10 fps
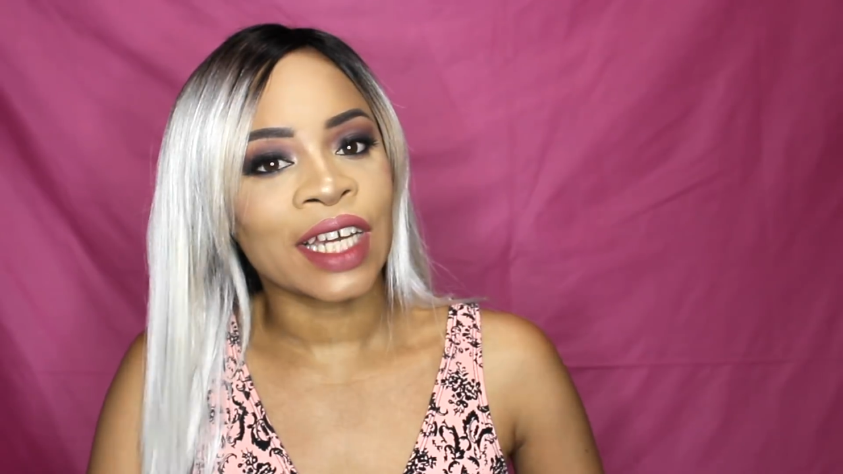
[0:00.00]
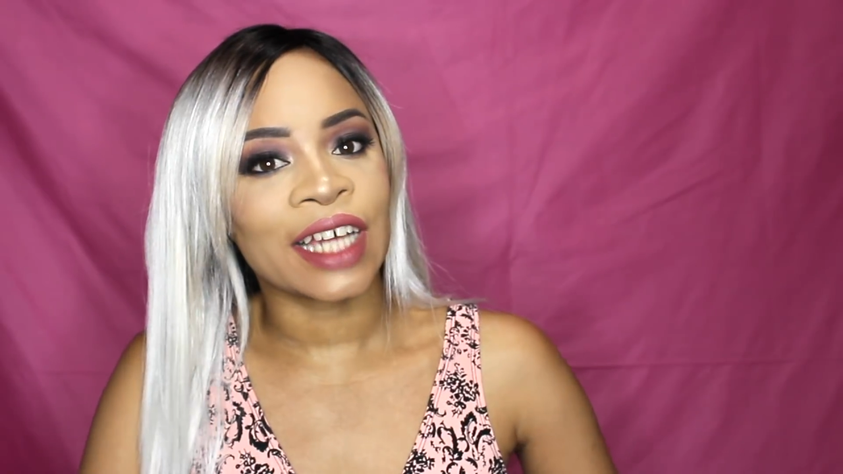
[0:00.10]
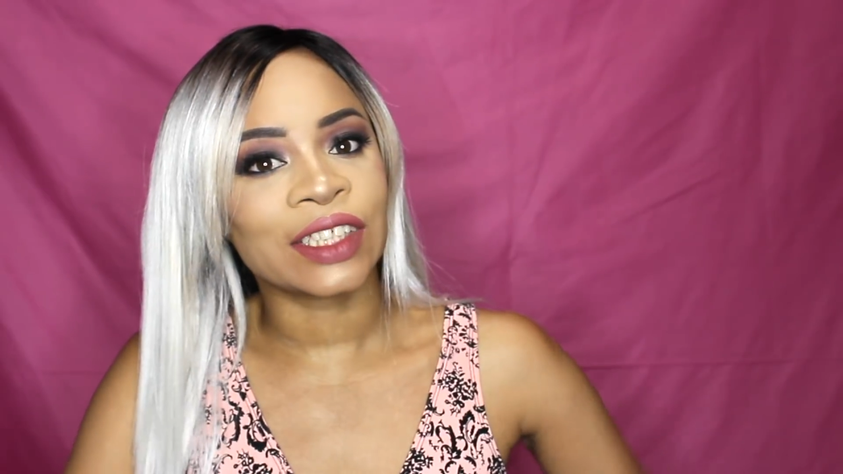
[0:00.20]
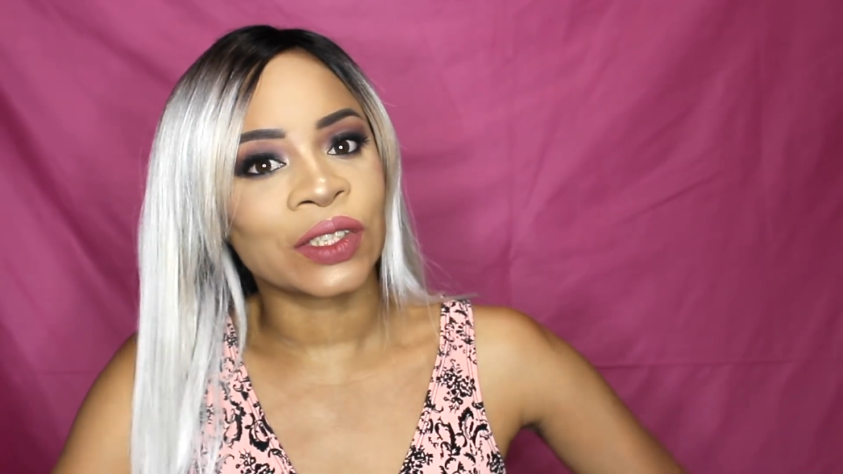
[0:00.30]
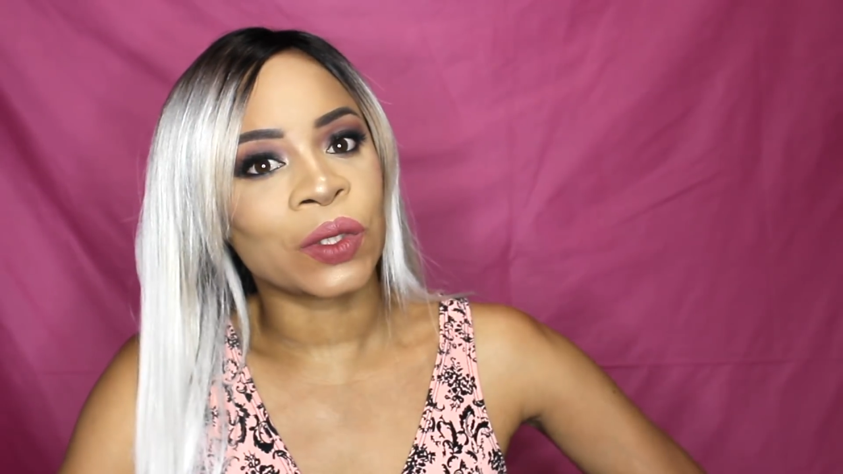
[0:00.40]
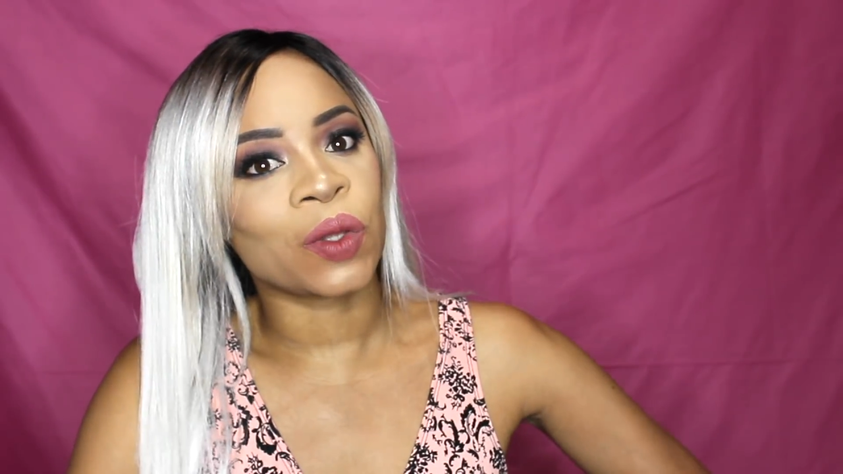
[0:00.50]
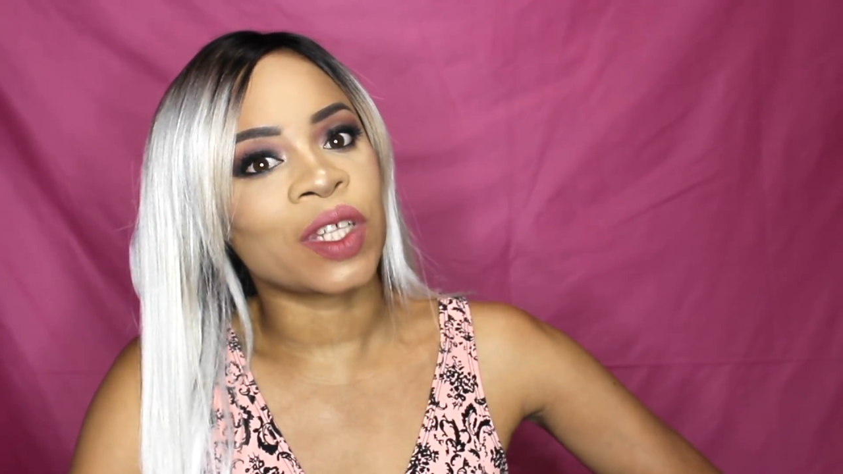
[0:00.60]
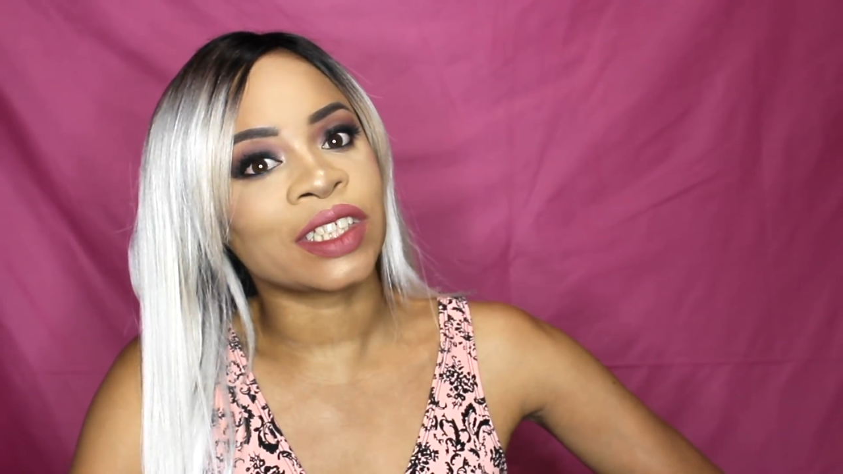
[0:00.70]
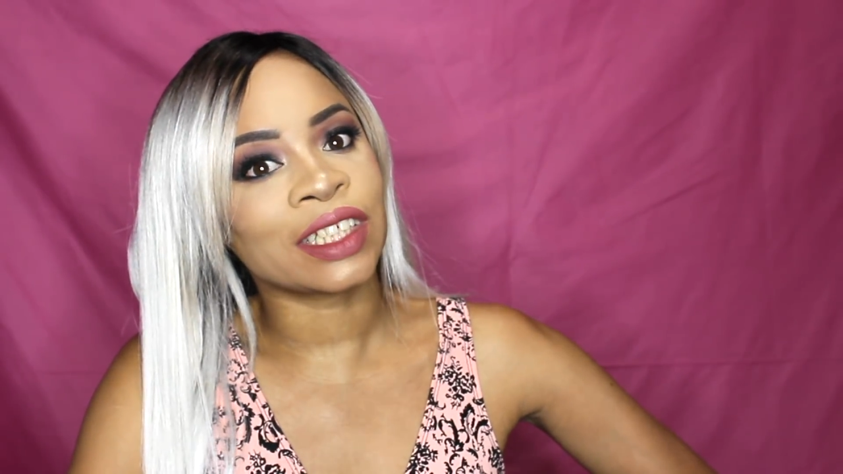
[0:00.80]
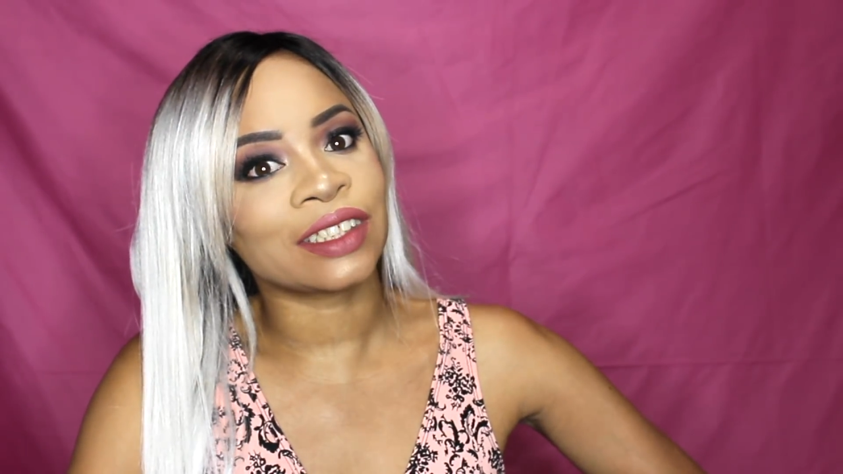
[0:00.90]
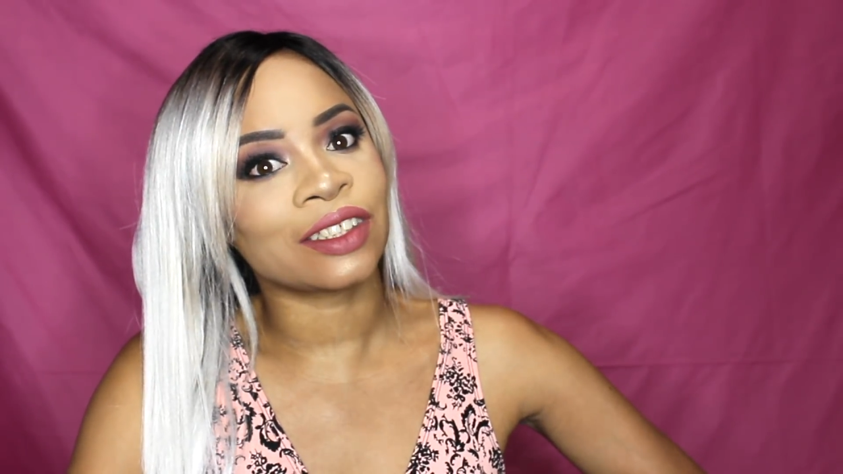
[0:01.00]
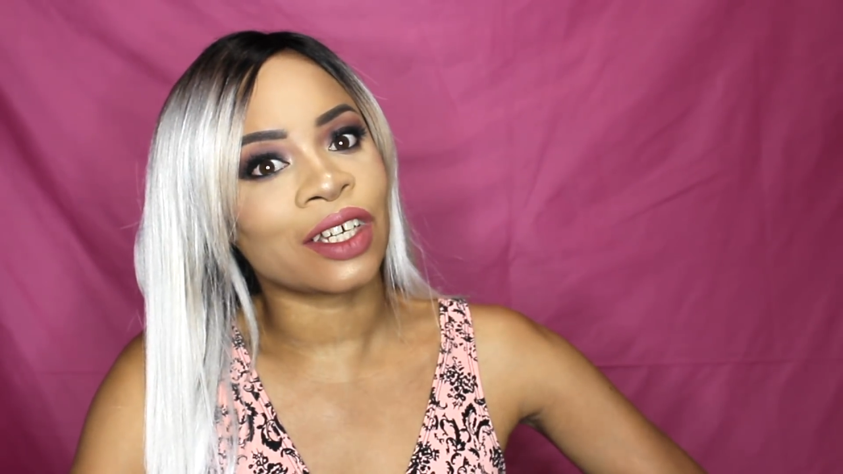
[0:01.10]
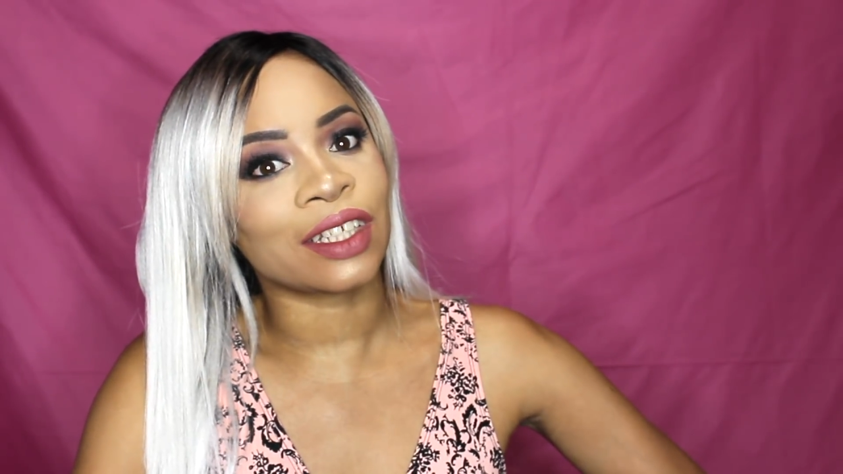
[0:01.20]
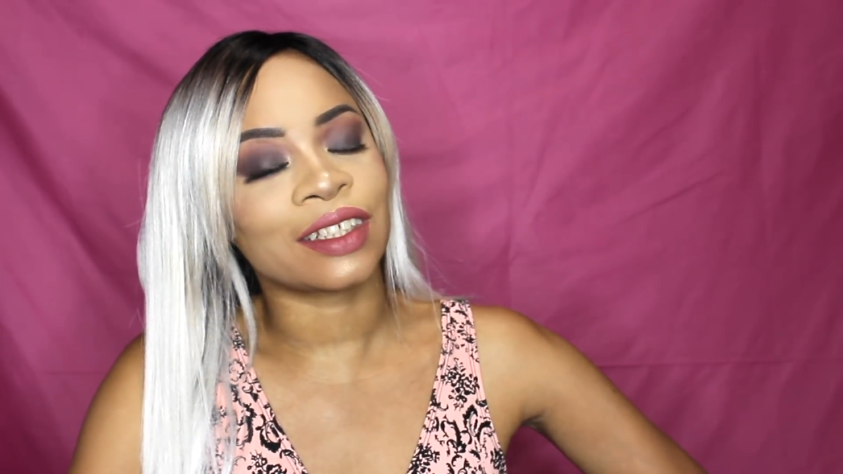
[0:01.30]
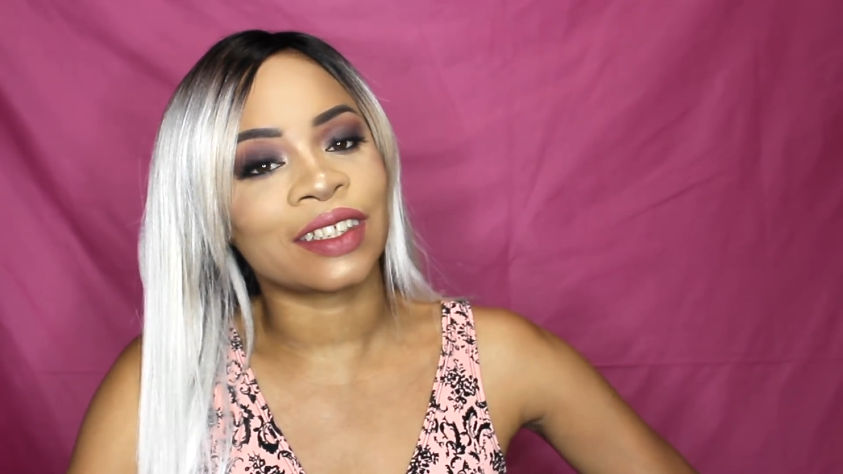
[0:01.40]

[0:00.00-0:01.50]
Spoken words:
guys, so this is not